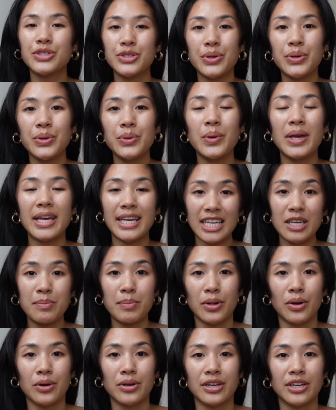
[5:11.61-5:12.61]
Two
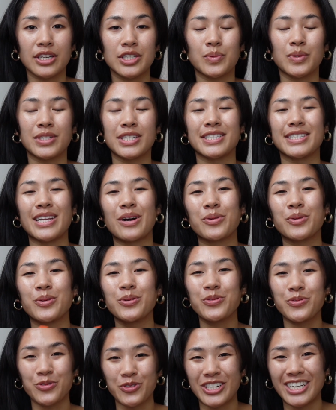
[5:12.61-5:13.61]
eBloggers, which is now
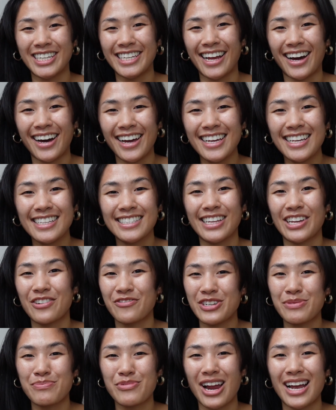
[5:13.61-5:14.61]
called Relight, they
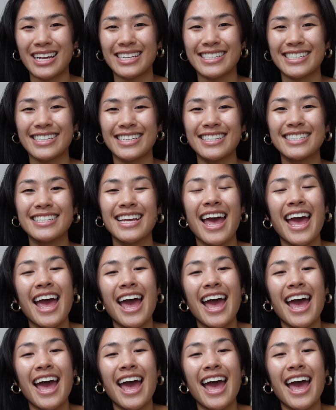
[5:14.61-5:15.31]
rebranded,